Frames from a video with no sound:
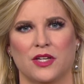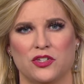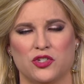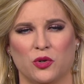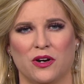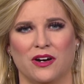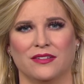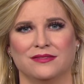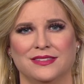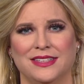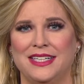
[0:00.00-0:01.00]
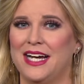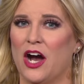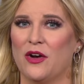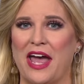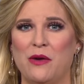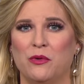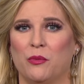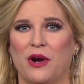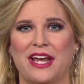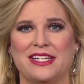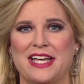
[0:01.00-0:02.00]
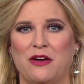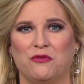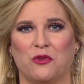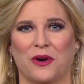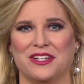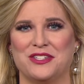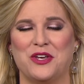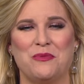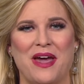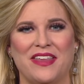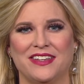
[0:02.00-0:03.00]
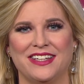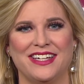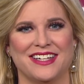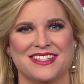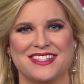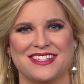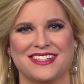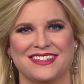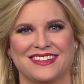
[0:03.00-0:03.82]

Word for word: Sure. Okay, well, break it down for us. Who made the list?